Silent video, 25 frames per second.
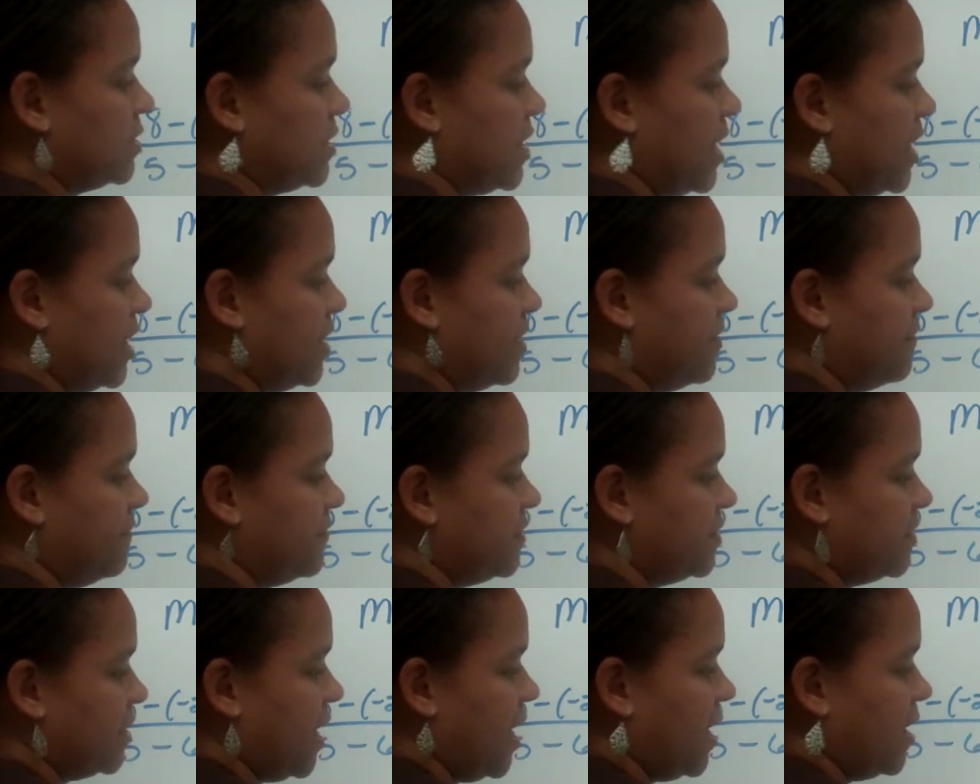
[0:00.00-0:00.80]
negative
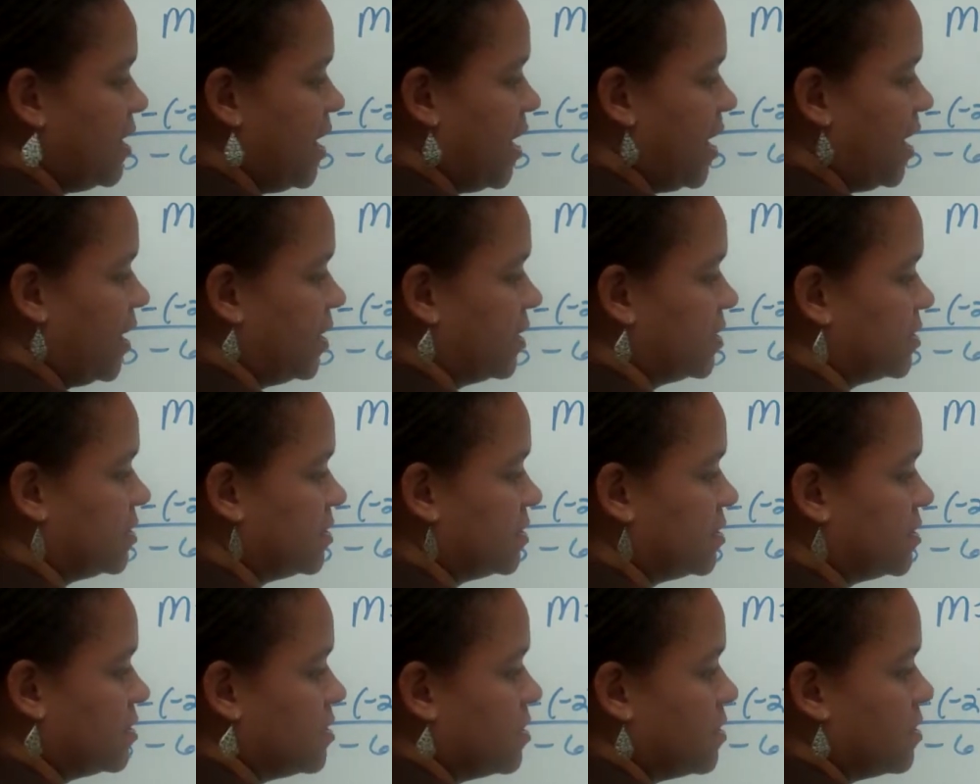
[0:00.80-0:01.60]

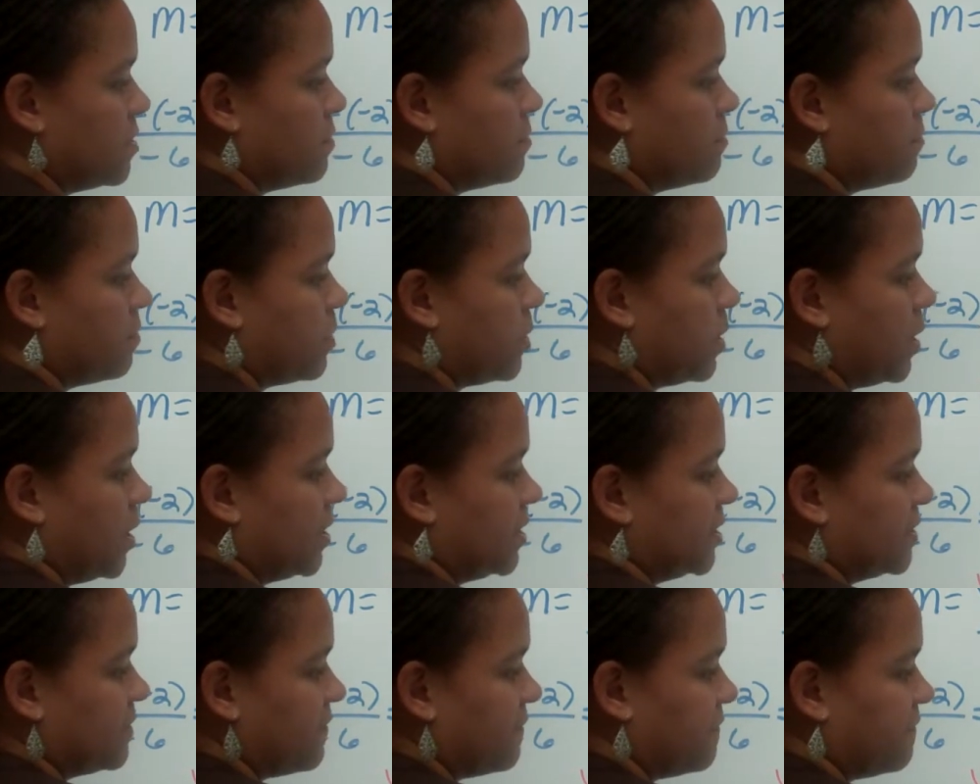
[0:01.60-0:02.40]
10x
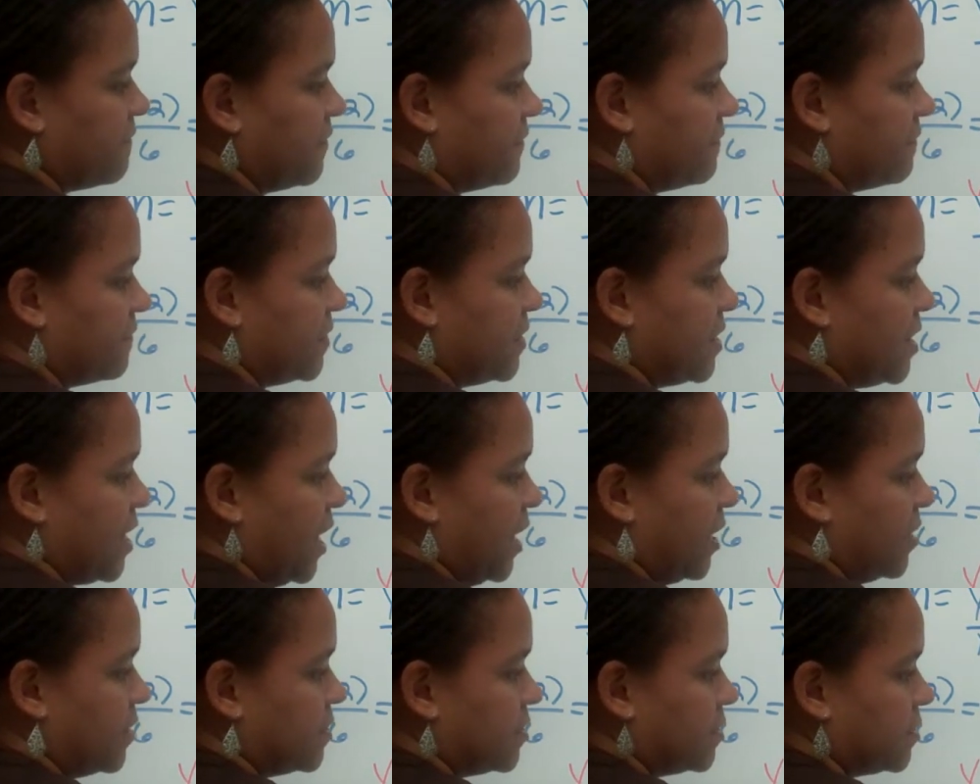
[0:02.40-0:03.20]
plus
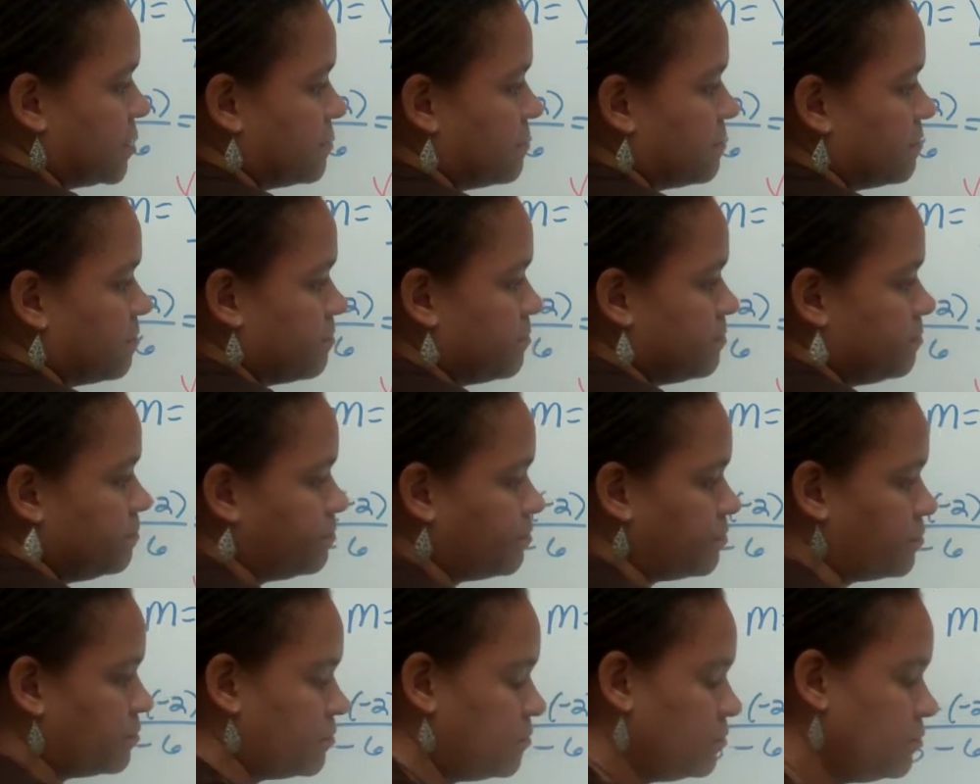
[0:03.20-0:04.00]
58.
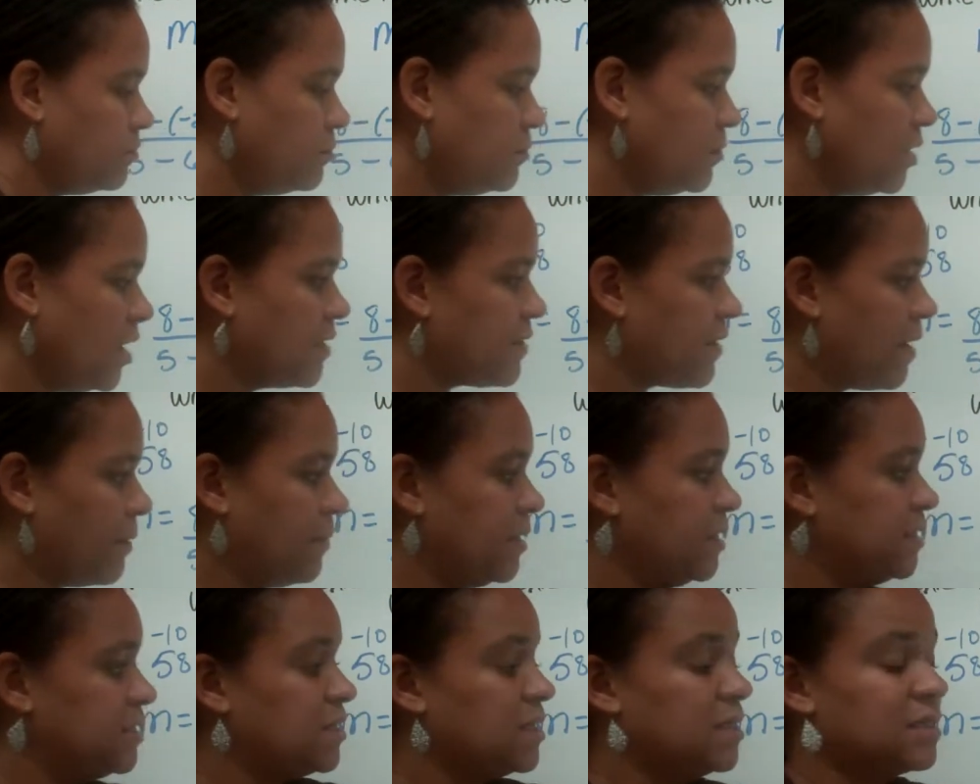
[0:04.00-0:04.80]
That
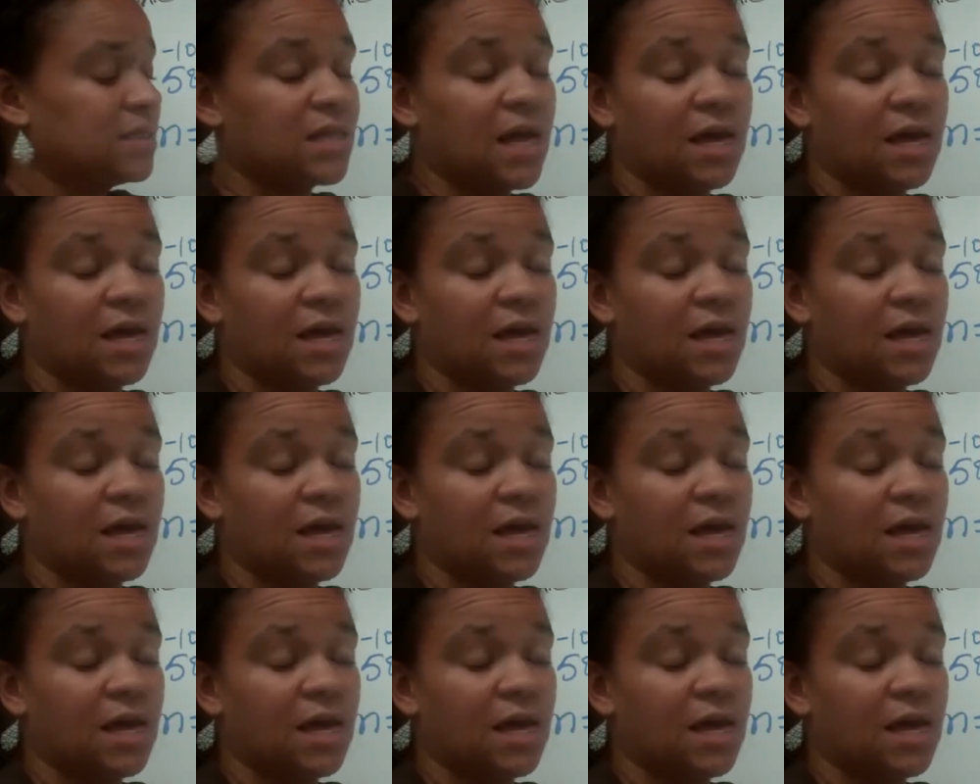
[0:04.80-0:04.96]
means this